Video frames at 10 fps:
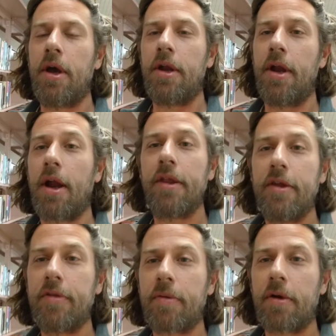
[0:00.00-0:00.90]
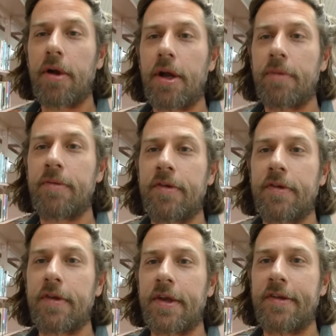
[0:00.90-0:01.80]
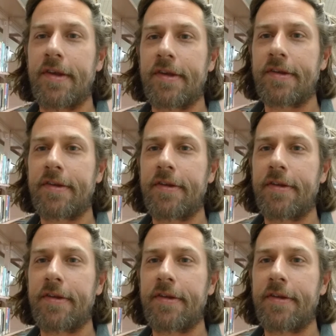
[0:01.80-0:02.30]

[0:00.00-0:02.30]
None of these programs exist.